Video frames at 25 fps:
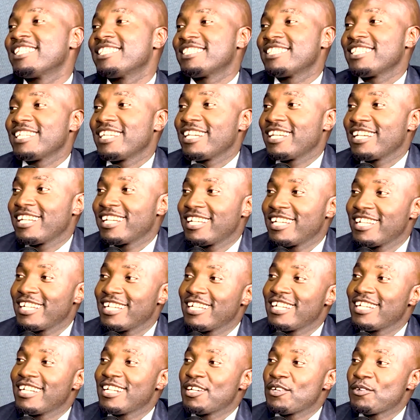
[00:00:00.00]
that. Uh,
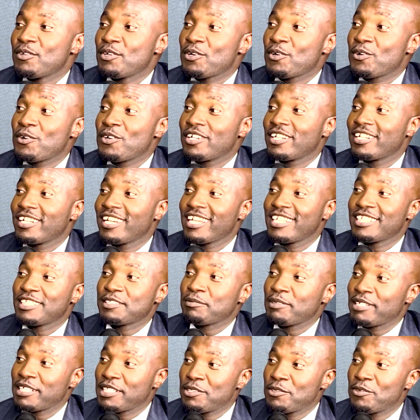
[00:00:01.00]
were
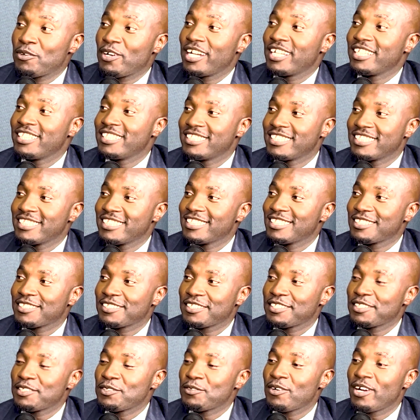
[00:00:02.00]
colonized by the whites.
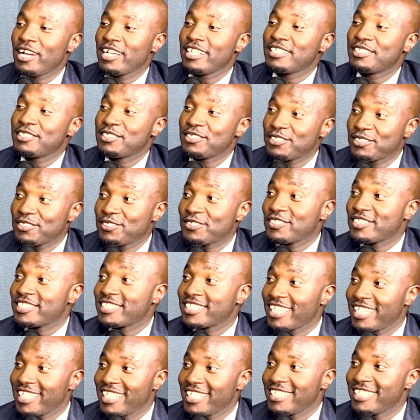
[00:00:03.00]
So the whites used
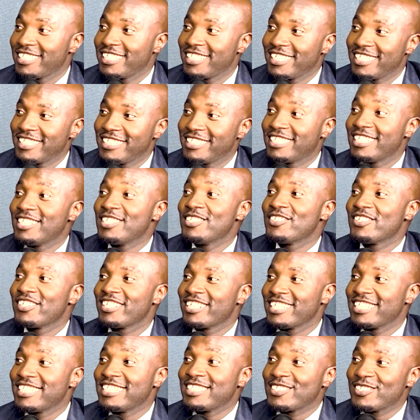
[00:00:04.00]
to say
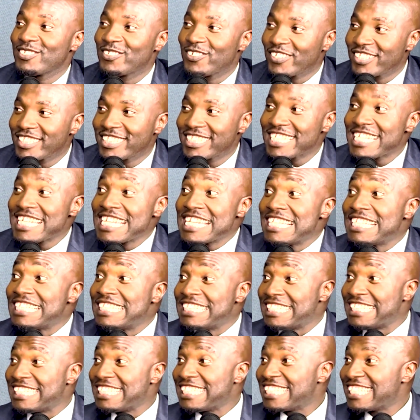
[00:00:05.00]
January is not
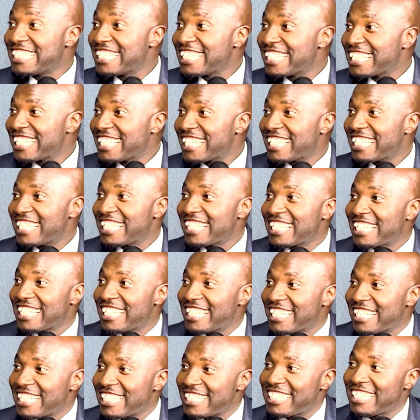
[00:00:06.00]
easy. All
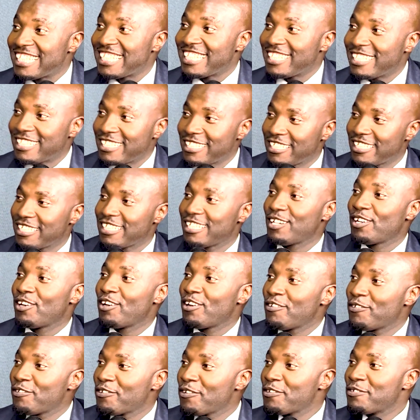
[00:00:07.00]
right. Then
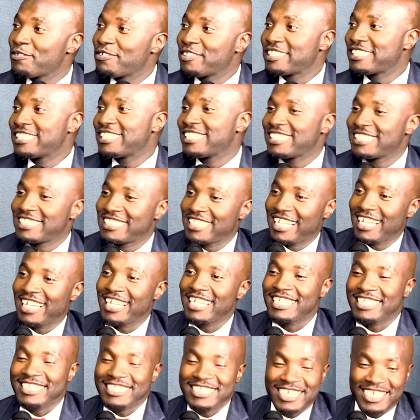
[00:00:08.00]
our forefathers
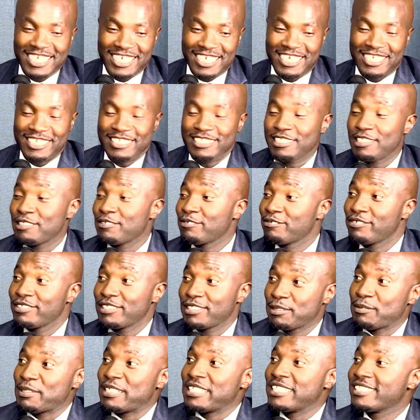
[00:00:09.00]
had, as
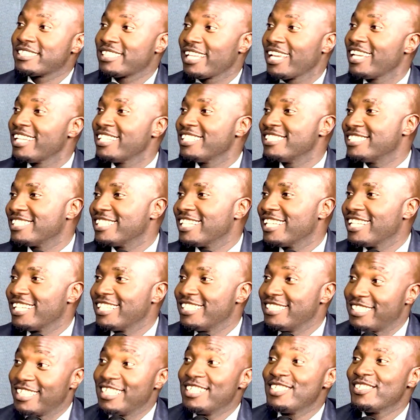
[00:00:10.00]
if it's being said,
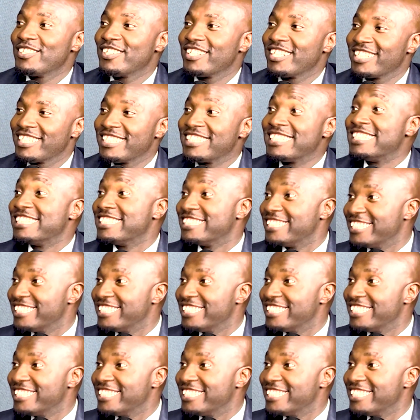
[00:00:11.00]
January